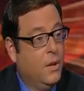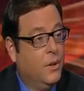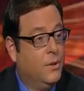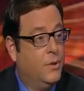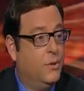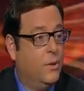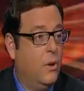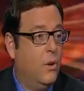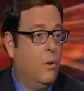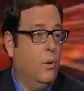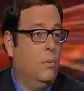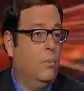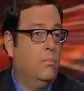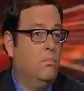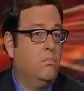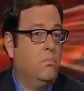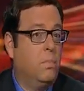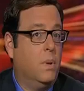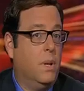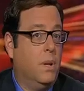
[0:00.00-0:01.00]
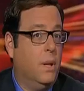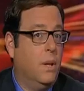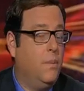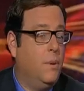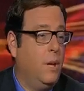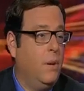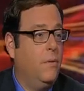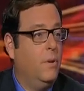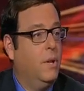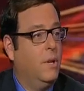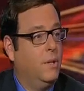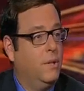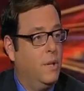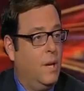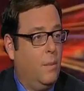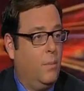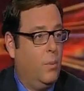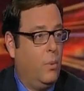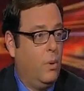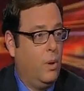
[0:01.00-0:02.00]
So let me give you an
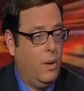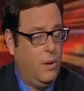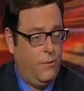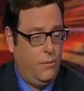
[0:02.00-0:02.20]
example.